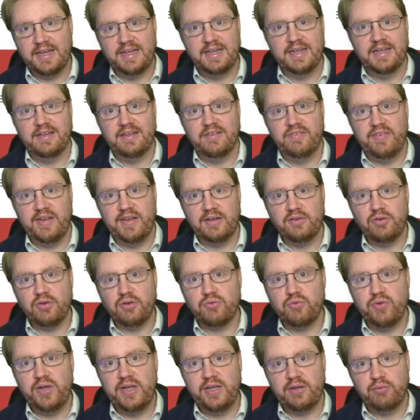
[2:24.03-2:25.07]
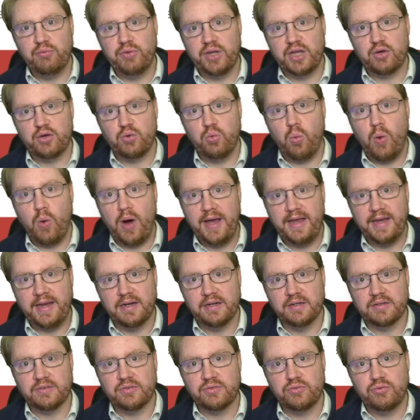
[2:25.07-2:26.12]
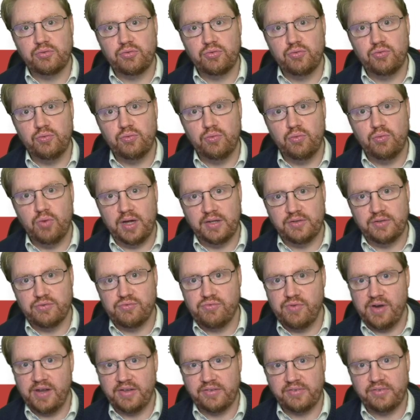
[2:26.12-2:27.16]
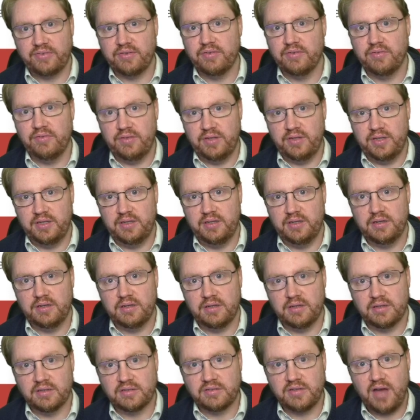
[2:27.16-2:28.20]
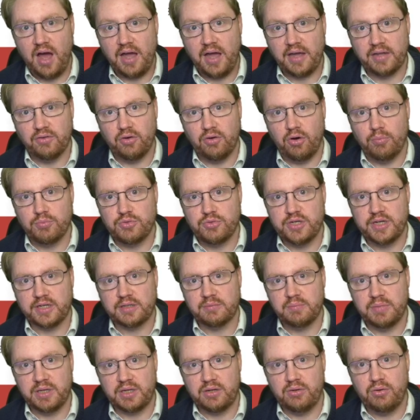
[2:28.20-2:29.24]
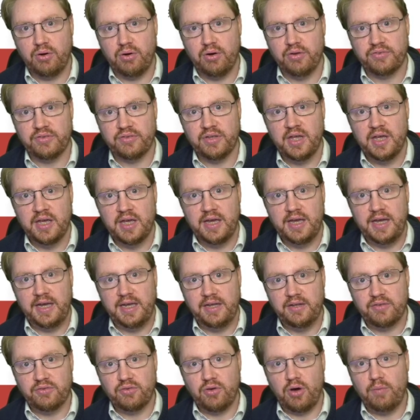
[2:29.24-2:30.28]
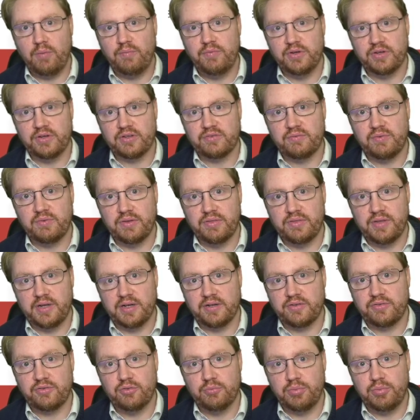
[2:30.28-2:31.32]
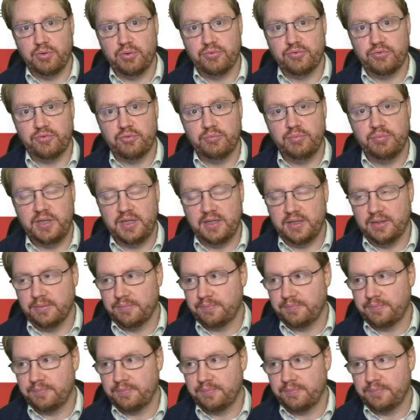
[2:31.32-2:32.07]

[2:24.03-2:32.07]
they're not really required to address the target object because it is obvious what they're supposed to be.